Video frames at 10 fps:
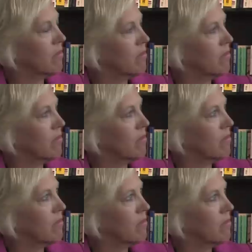
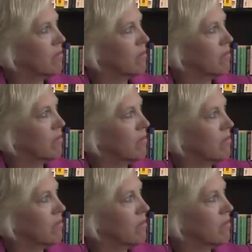
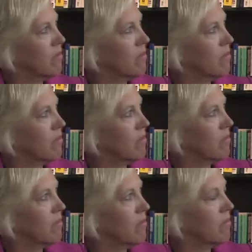
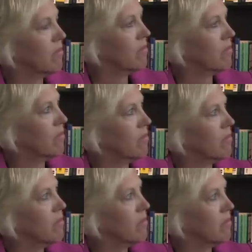
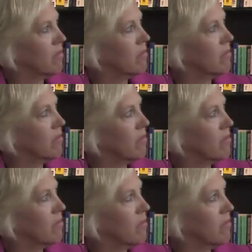
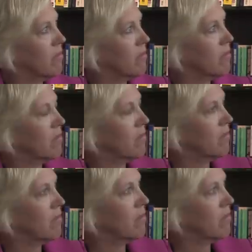
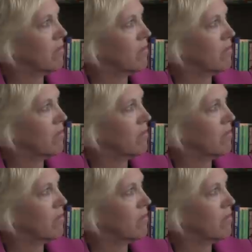[no speech]